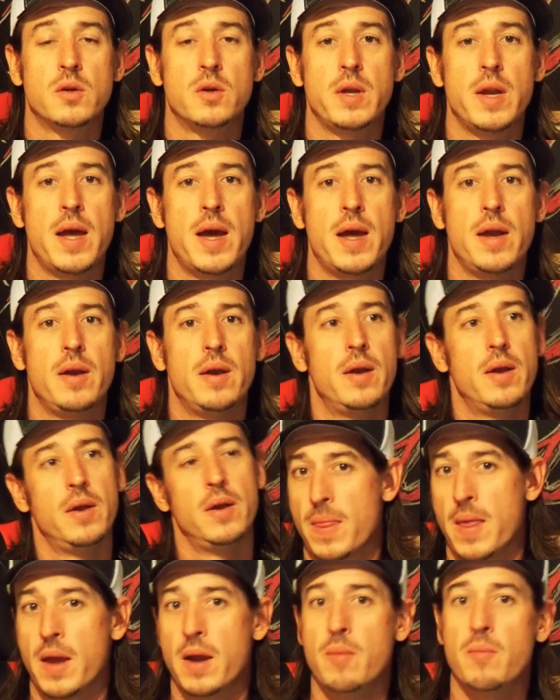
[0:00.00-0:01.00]
on that,
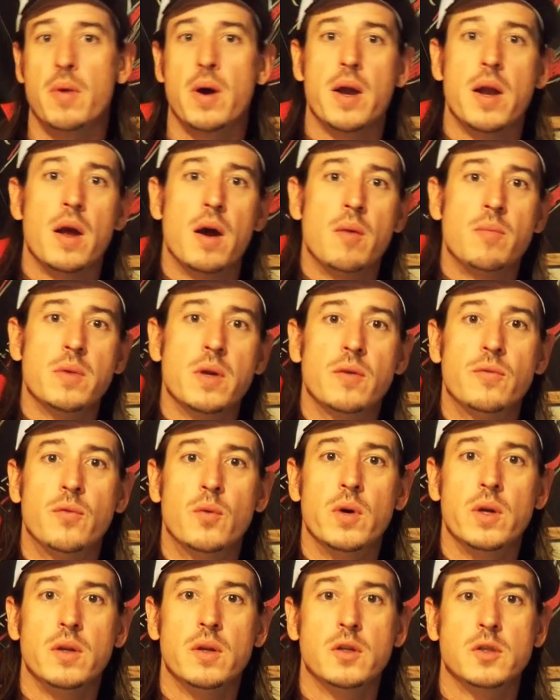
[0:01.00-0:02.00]
and it might help you
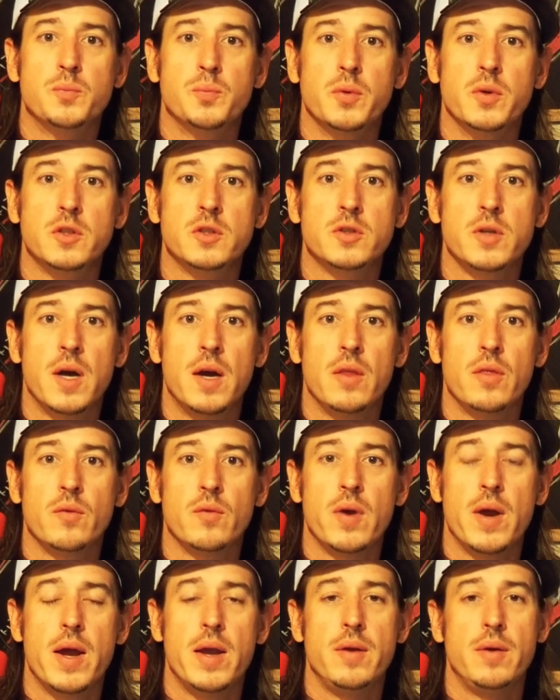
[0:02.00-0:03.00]
avoid those brook trout in
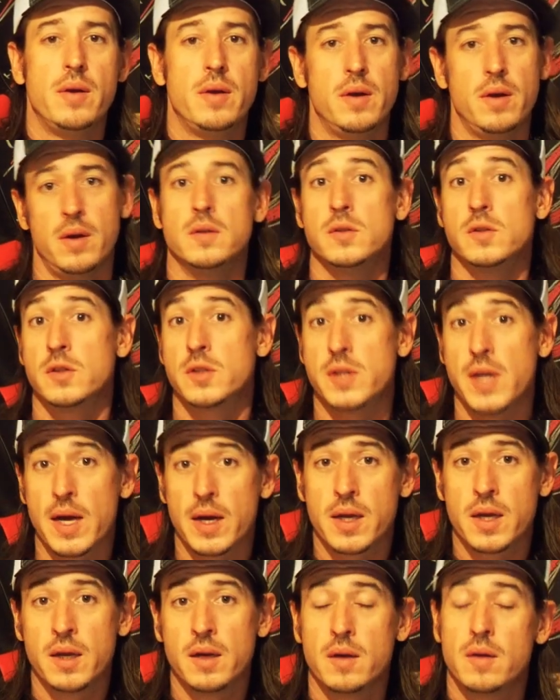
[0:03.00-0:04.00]
the red.
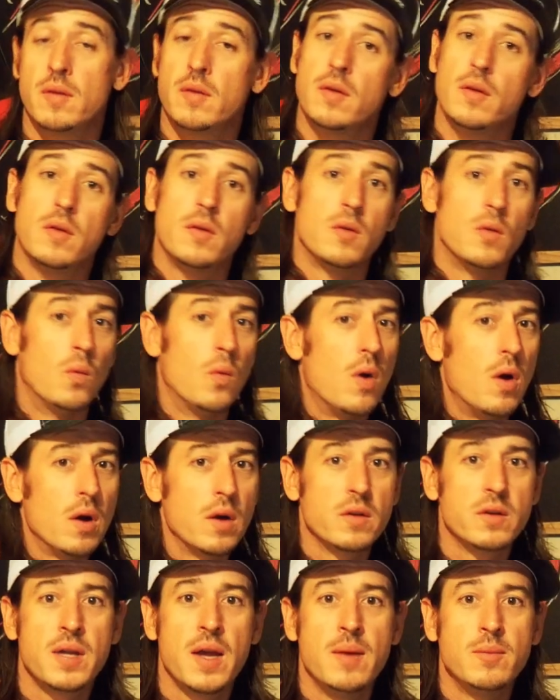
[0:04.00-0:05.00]
Second, the
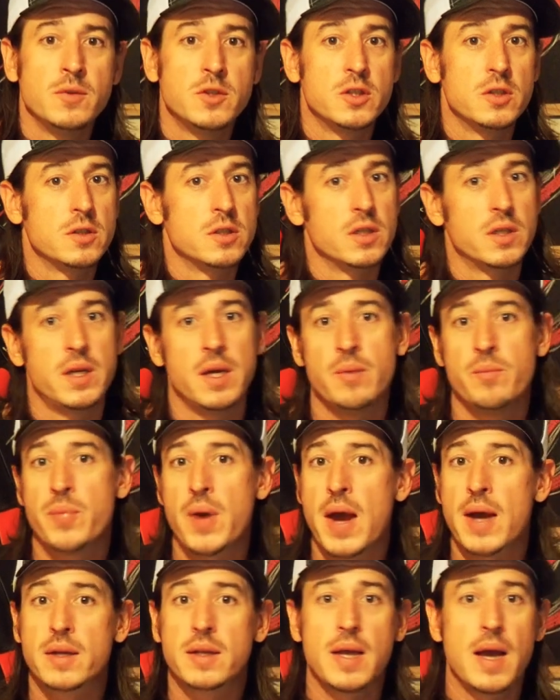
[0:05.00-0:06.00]
water temperatures are getting
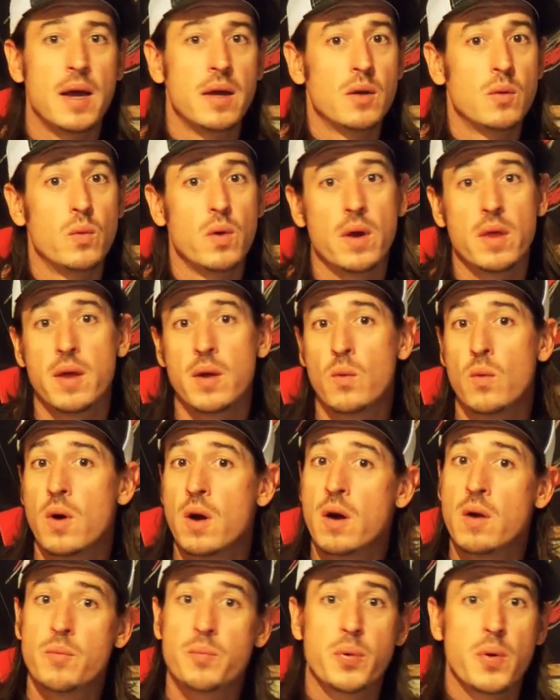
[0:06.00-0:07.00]
back down to where they
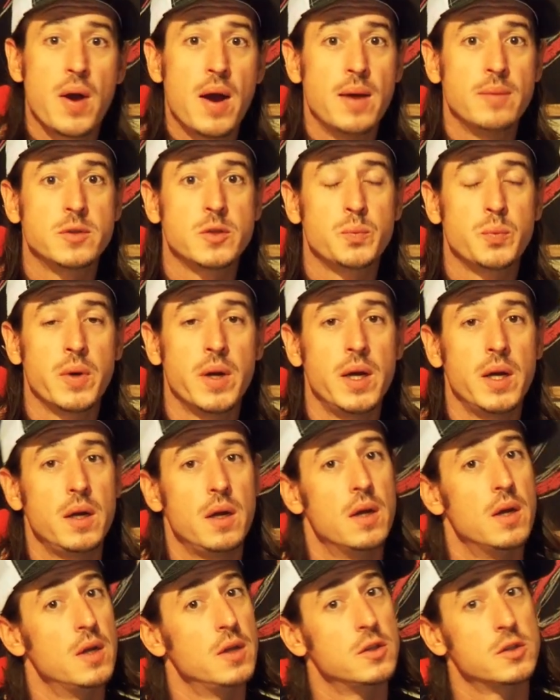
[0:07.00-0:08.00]
were in prime
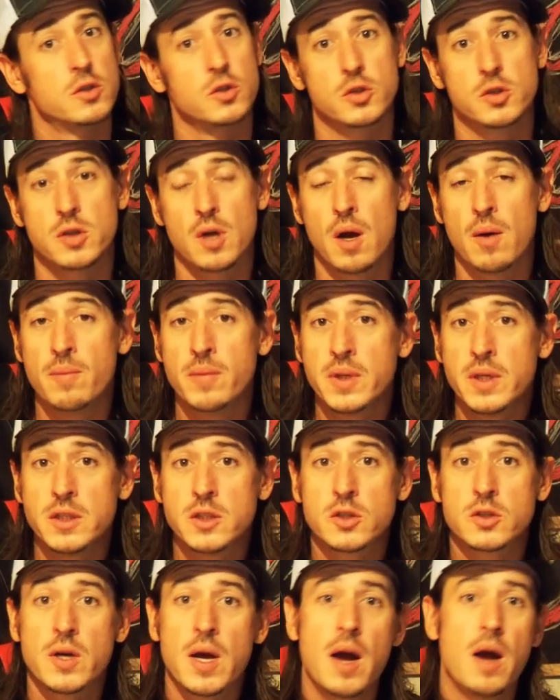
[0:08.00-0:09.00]
spring. So some of
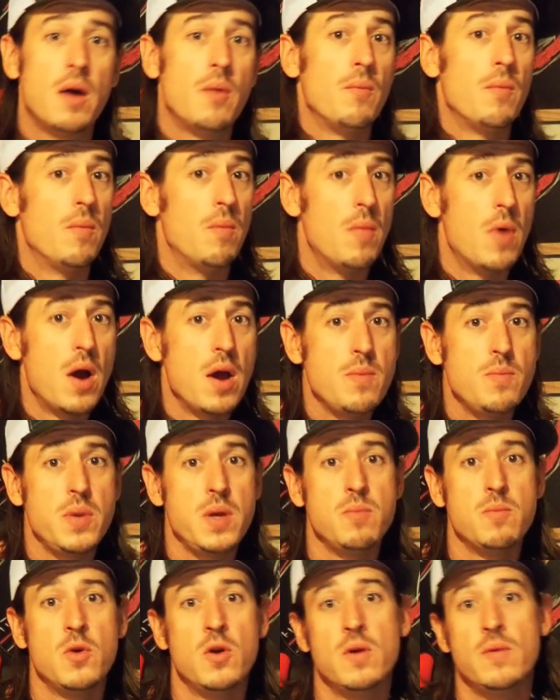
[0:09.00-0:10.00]
these trout might
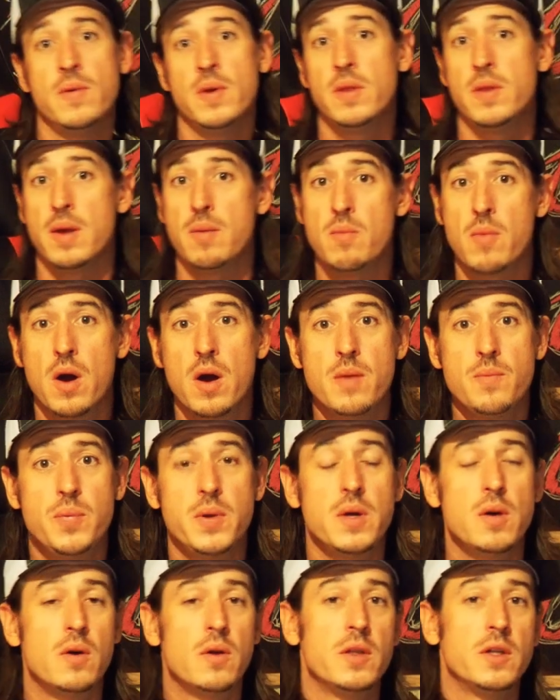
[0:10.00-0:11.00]
be moving, they might
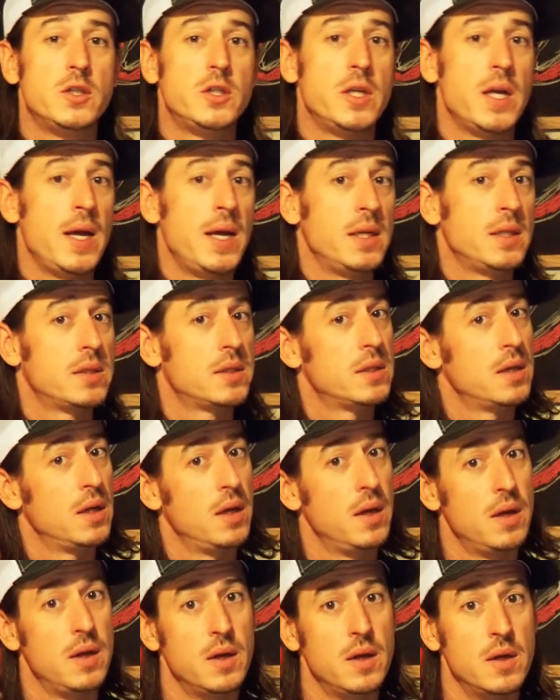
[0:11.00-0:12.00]
be on the chase.
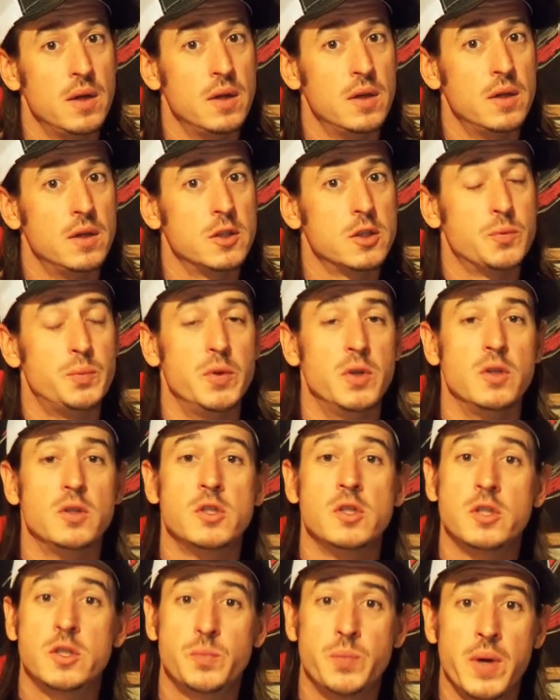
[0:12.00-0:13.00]

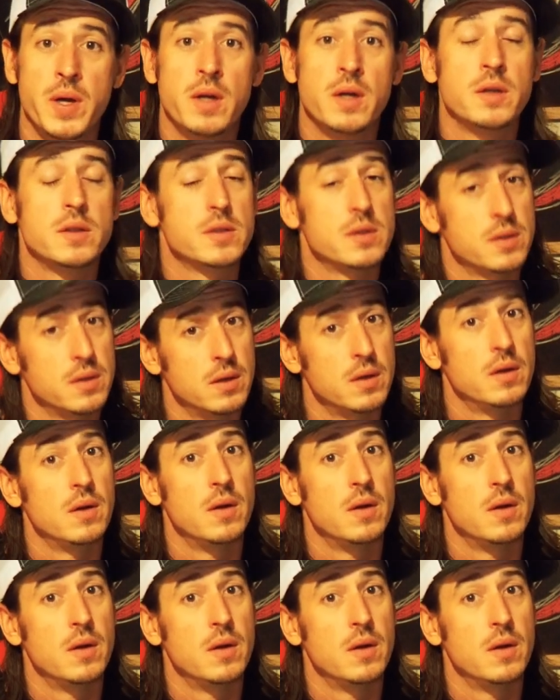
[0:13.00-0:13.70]
Spoons and spinners